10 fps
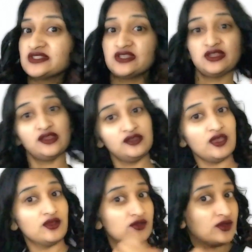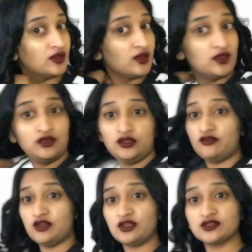and then yeah, there
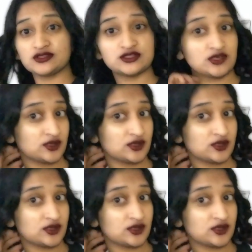it is.